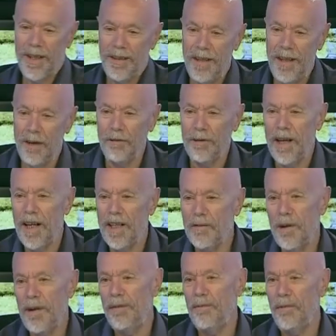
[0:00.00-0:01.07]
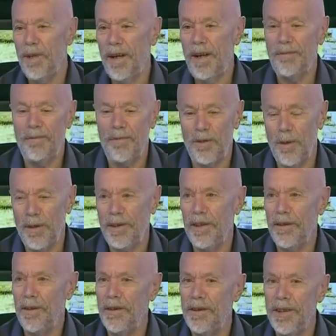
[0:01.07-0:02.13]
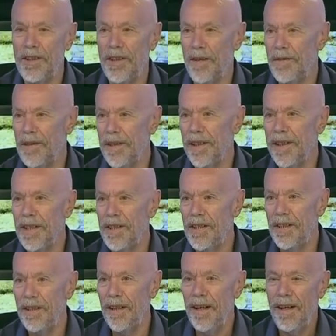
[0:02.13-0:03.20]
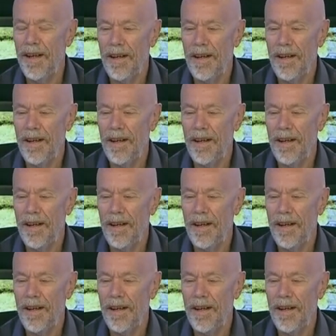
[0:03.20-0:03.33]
in the old days when we had 20, 30 chefs in the kitchen.